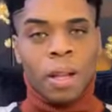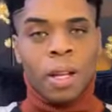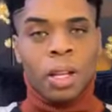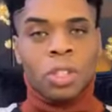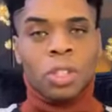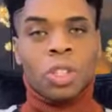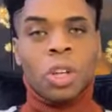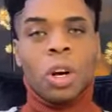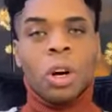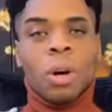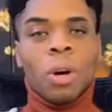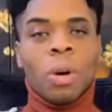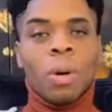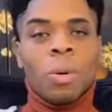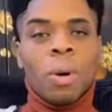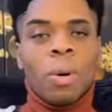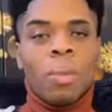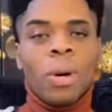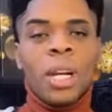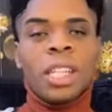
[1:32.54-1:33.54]
So
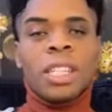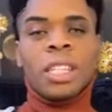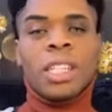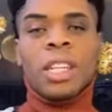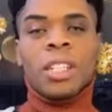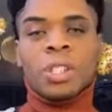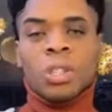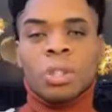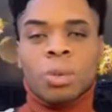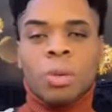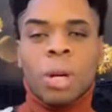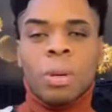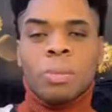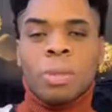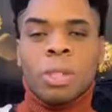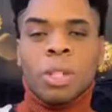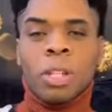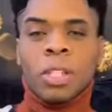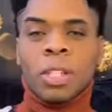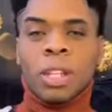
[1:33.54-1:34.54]
when we see
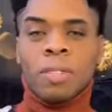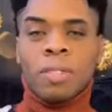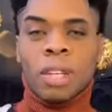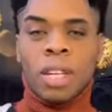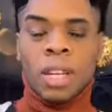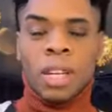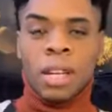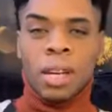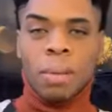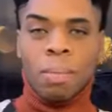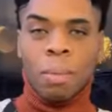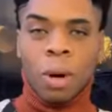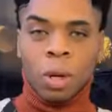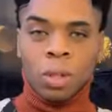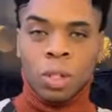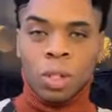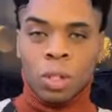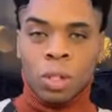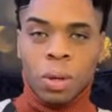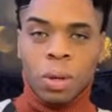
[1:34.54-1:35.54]
scriptures of the
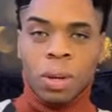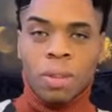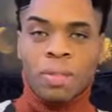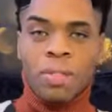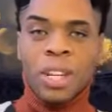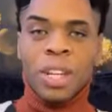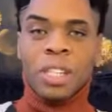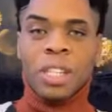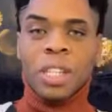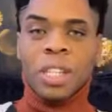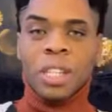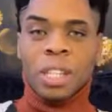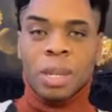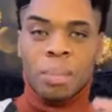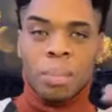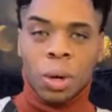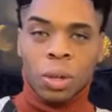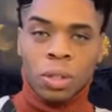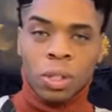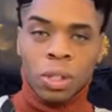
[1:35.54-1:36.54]
multitude of fishes, the
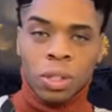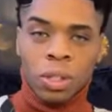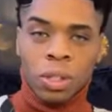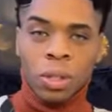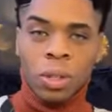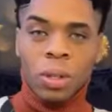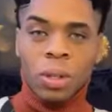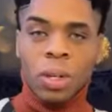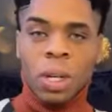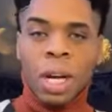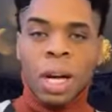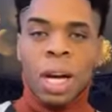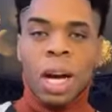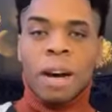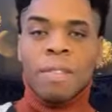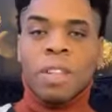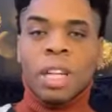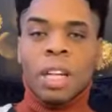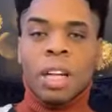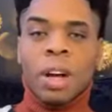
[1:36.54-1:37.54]
multitude
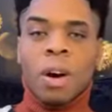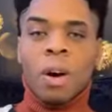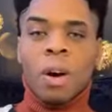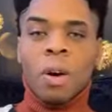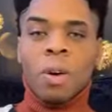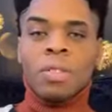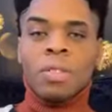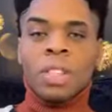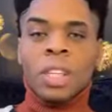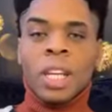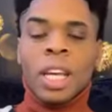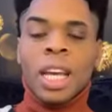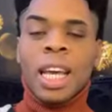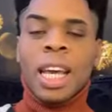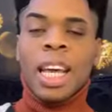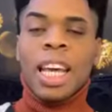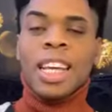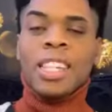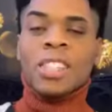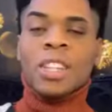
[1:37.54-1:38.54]
of the loaves,
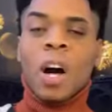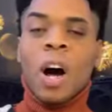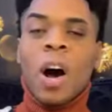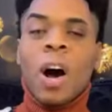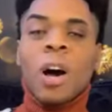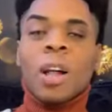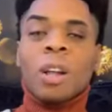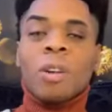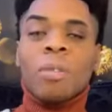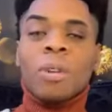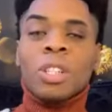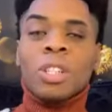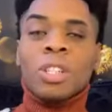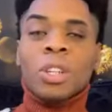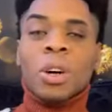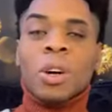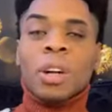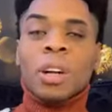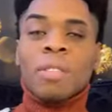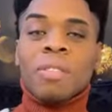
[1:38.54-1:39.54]
it's all a
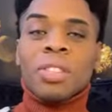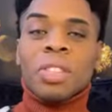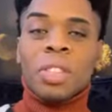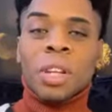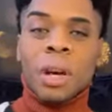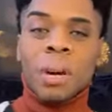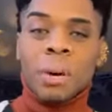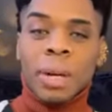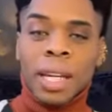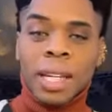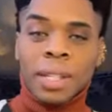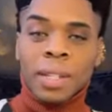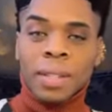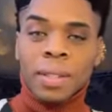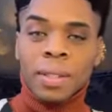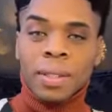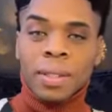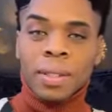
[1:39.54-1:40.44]
result of sowing.